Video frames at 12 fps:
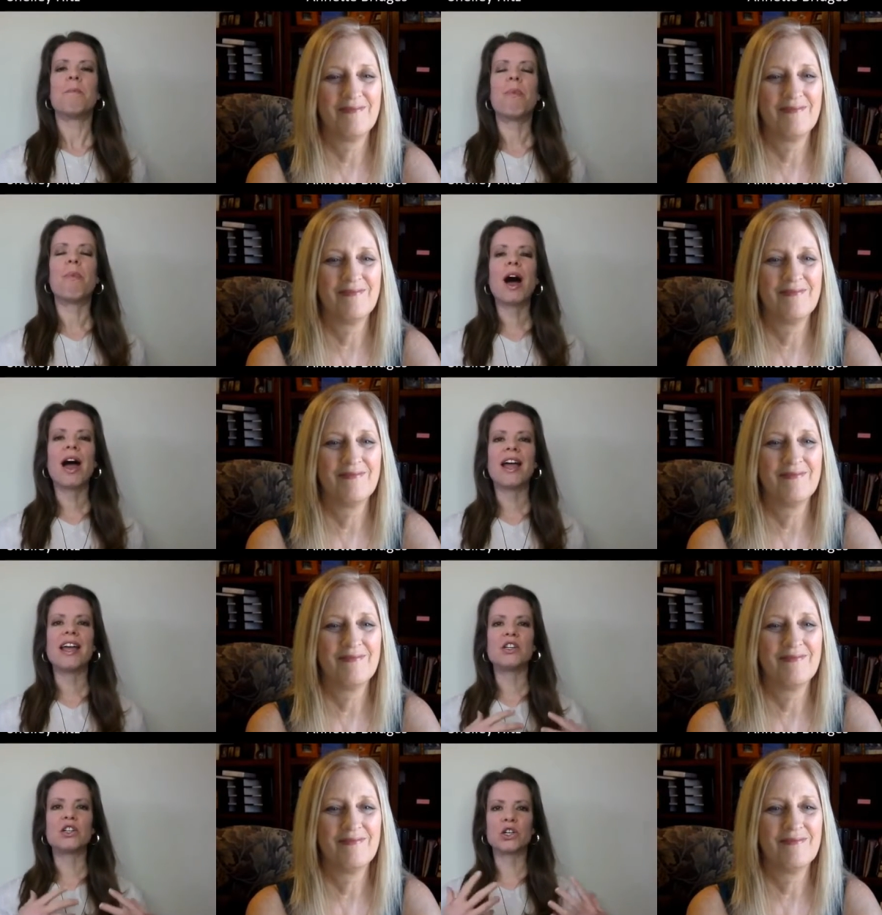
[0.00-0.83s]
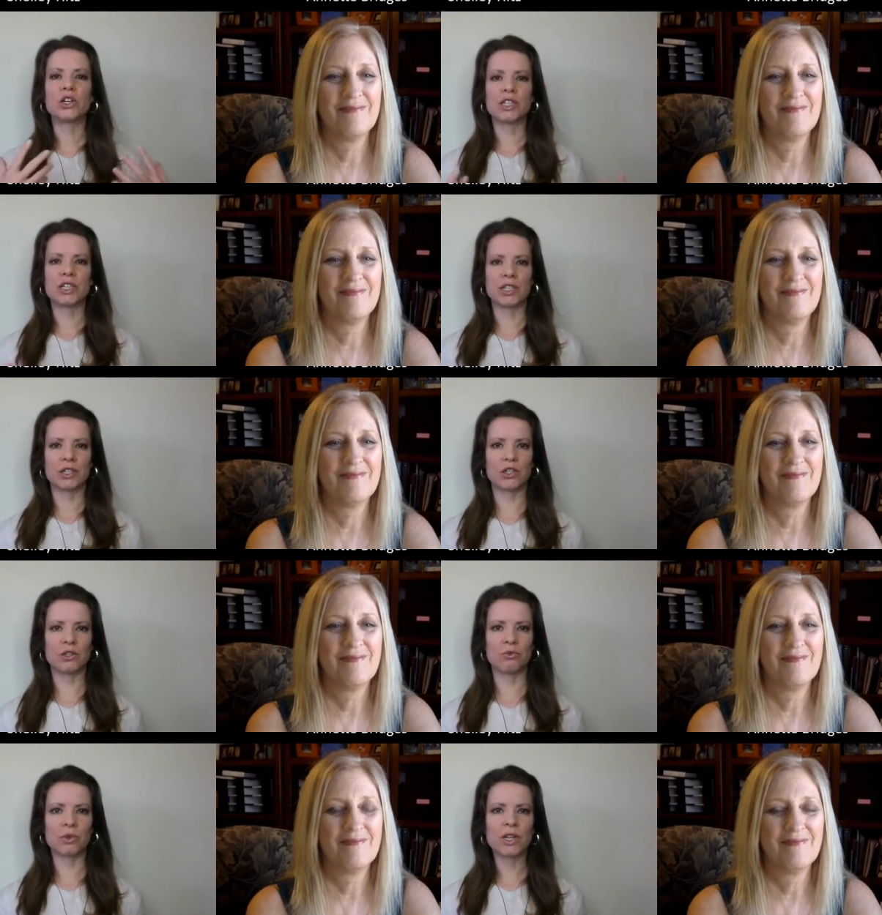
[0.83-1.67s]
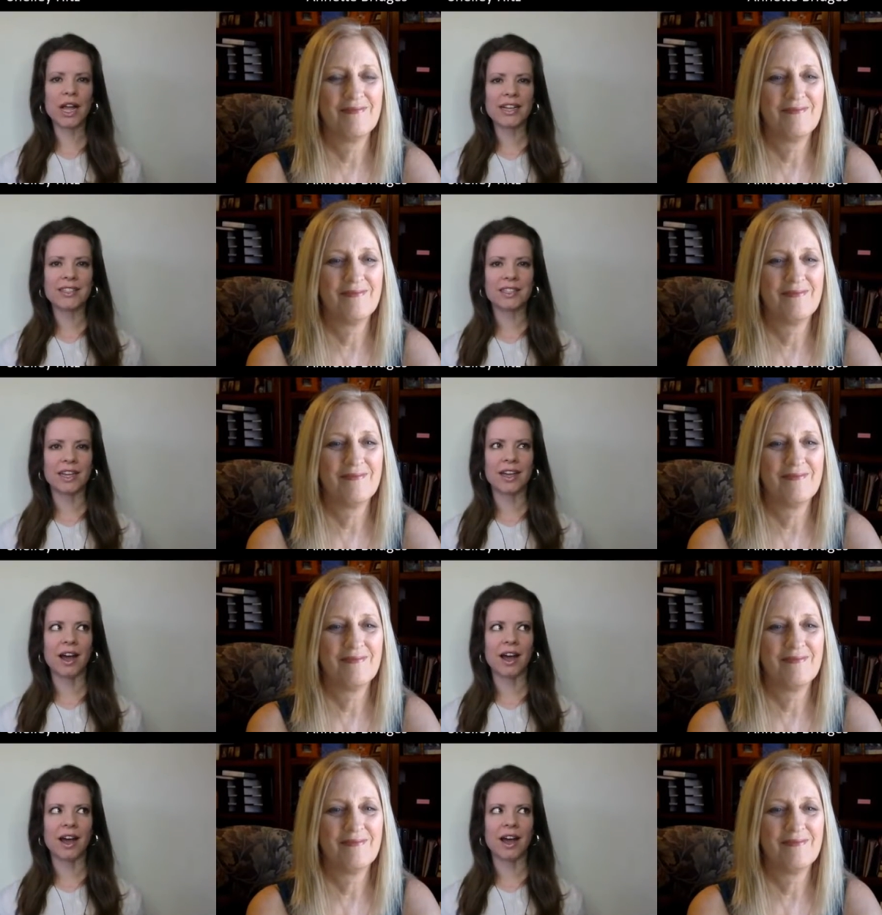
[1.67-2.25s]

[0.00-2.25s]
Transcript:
Speaker 1: But it turned into realizing